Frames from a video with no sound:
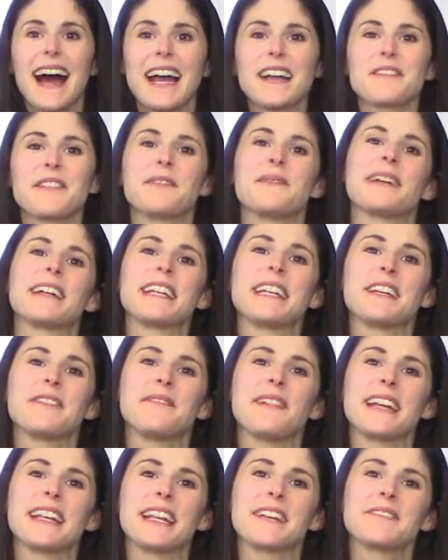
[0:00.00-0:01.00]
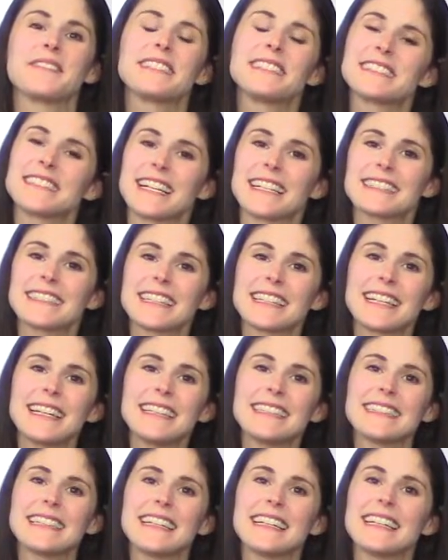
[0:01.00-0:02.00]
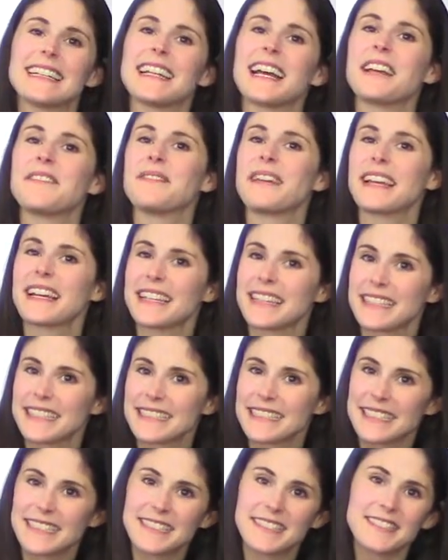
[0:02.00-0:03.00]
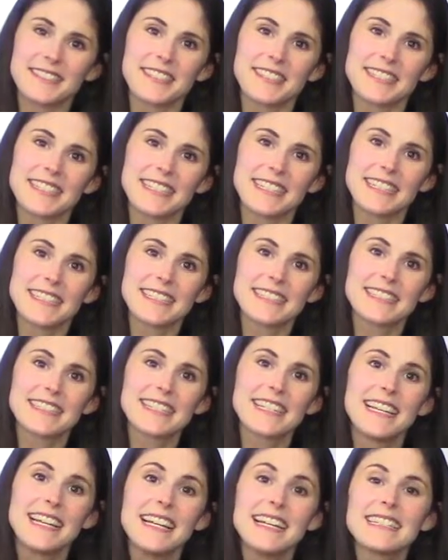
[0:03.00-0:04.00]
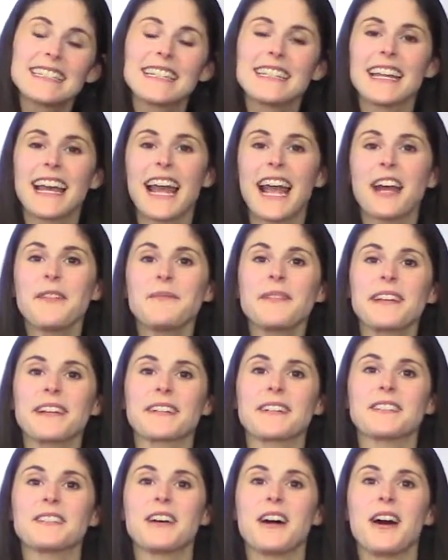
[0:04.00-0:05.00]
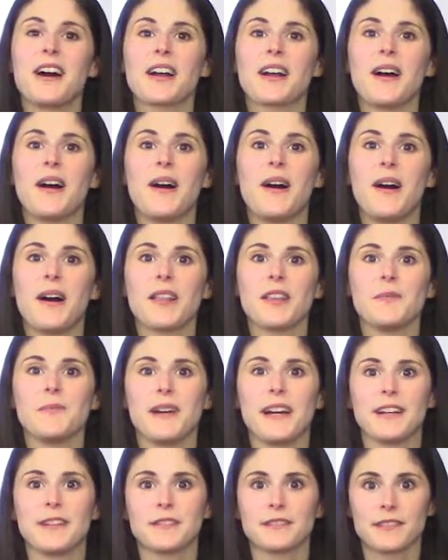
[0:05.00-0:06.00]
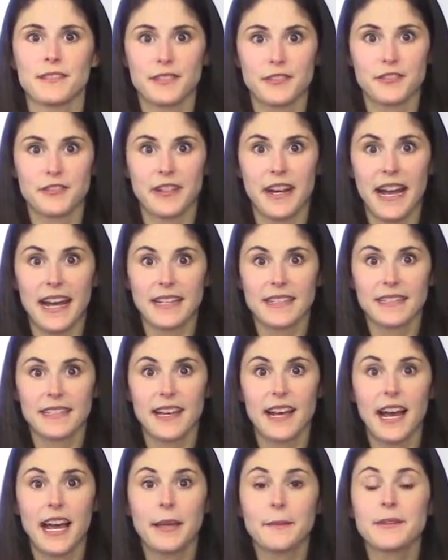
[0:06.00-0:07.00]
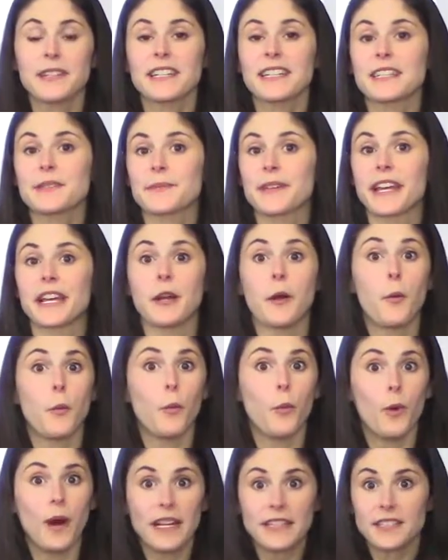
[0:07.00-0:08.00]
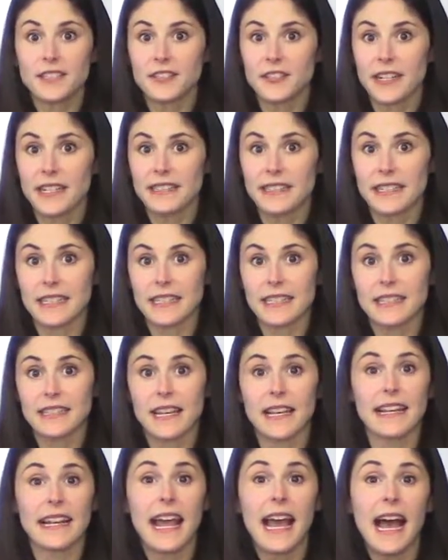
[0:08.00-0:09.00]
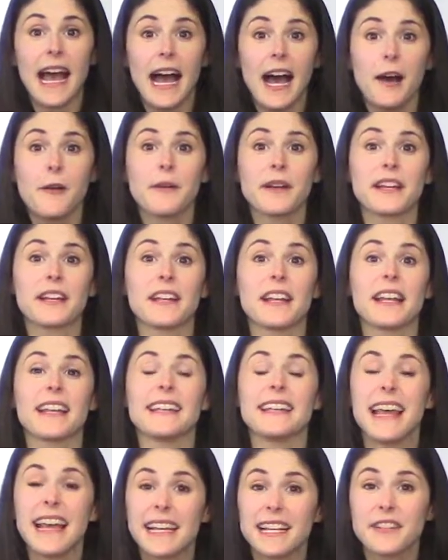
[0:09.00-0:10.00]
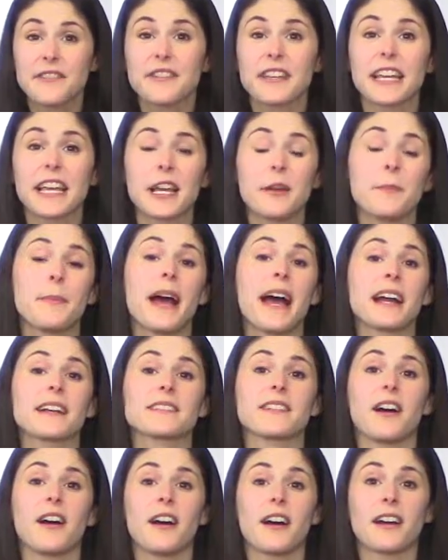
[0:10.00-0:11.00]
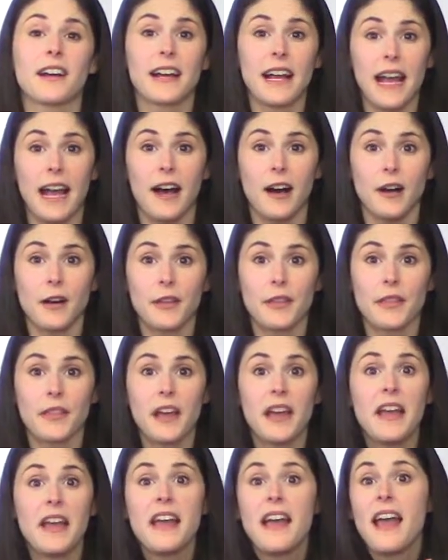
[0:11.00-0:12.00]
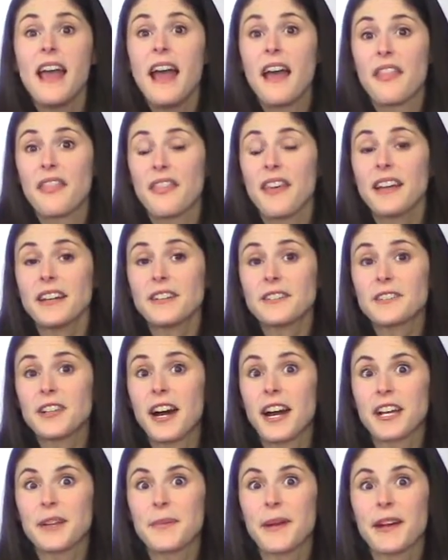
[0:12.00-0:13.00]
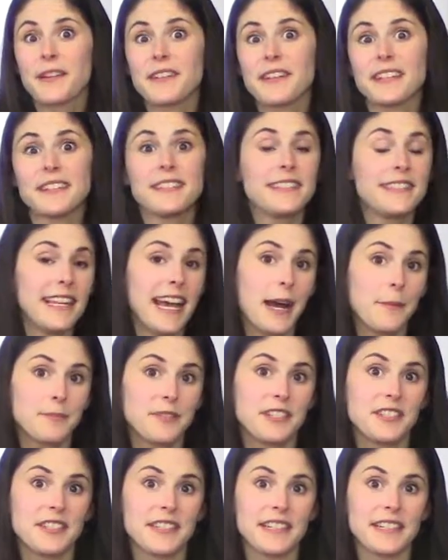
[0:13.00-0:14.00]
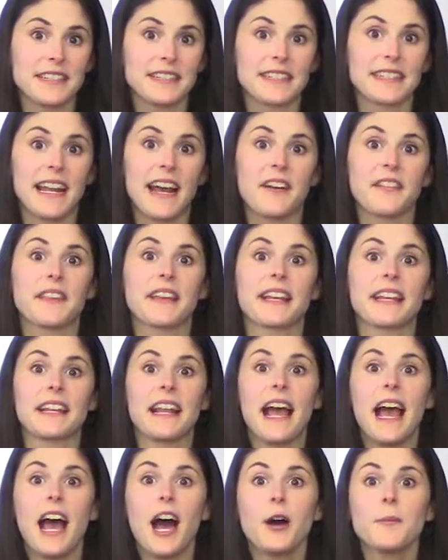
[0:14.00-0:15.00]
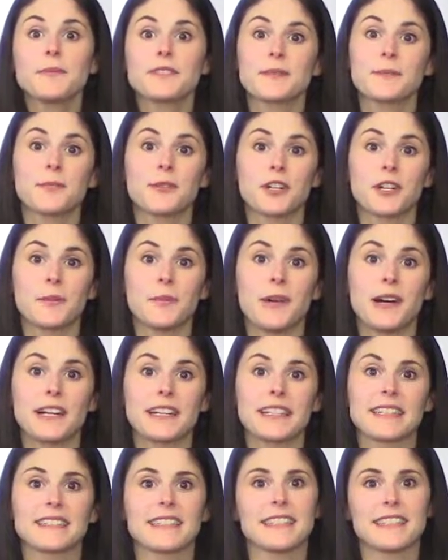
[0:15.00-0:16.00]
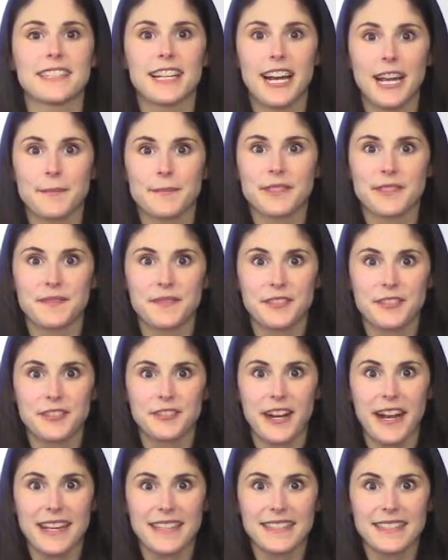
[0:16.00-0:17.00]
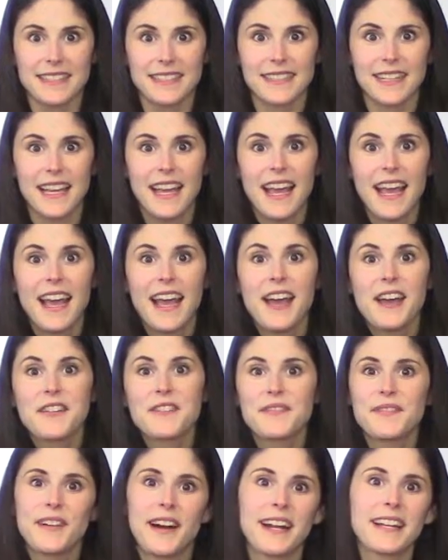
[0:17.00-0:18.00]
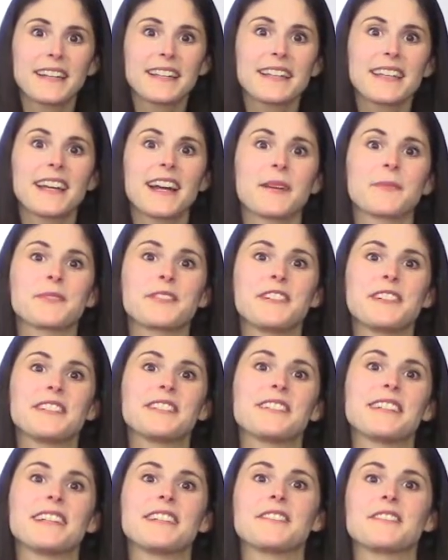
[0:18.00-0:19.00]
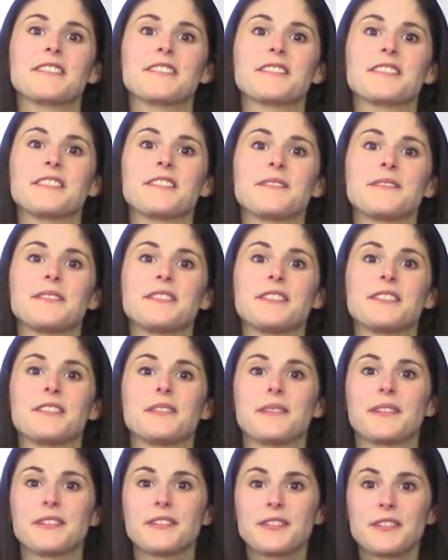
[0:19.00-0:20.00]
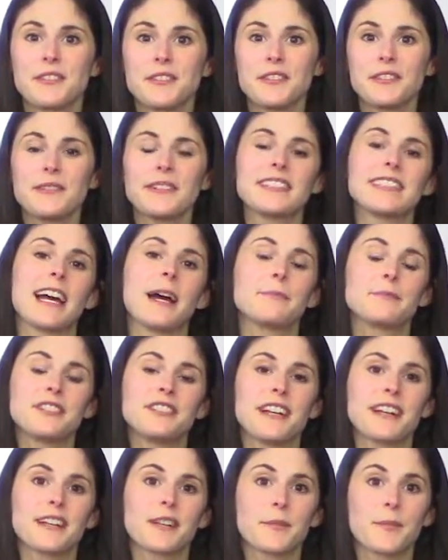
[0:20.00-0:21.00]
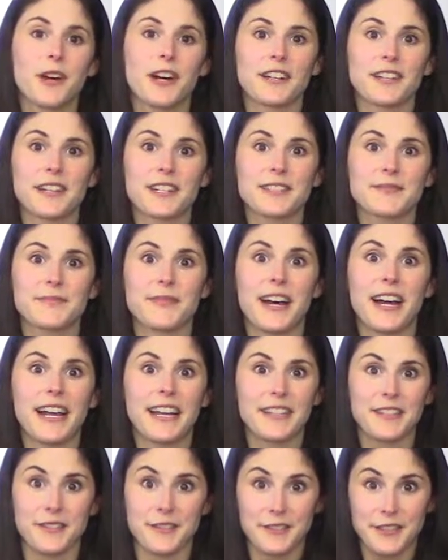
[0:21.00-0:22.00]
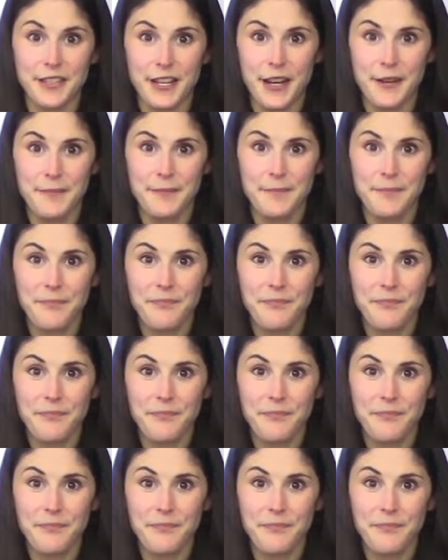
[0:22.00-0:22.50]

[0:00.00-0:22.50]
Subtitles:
everybody, my name is Jessie Lane Lee and I'm a holistic nutritionist. Today I'm here to talk all about stress. I'm going to explain what stress is and how it negatively impacts our health. And then I'll talk about adaptogens and how they can help support our bodies in times of stress. Finally, I'm going to introduce you to 2 adaptogenic products by Nutridom.